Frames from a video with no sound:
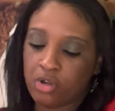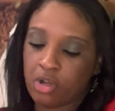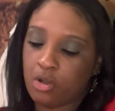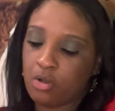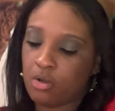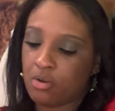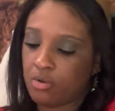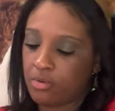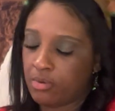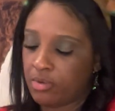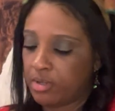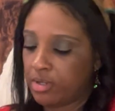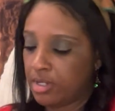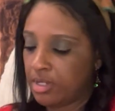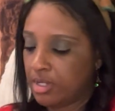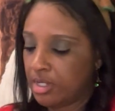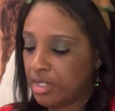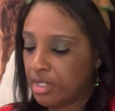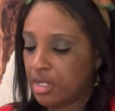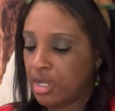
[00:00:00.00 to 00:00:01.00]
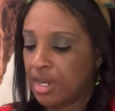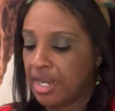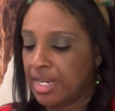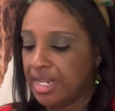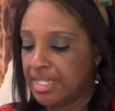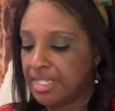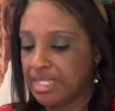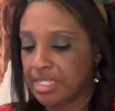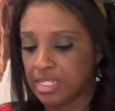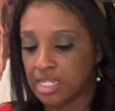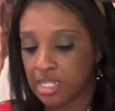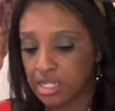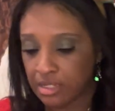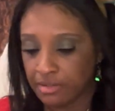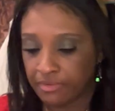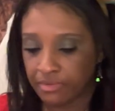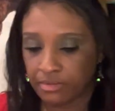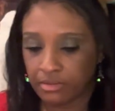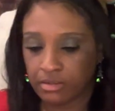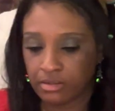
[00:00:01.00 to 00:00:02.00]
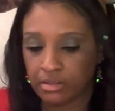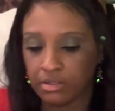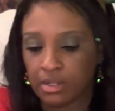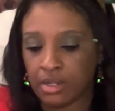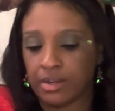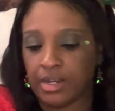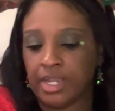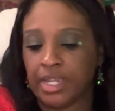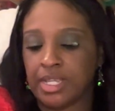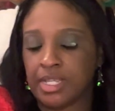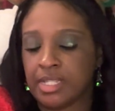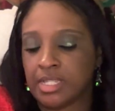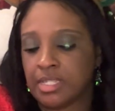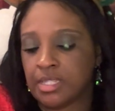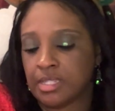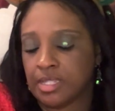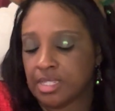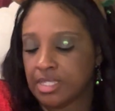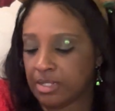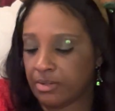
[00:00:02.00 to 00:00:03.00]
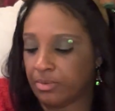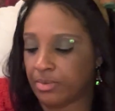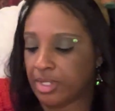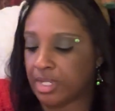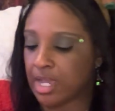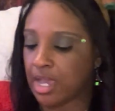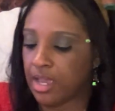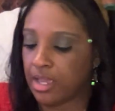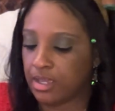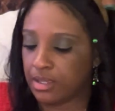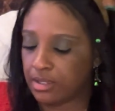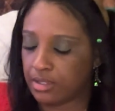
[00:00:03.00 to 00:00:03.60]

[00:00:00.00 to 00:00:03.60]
All right, that's enough. All right, so let's see what we got.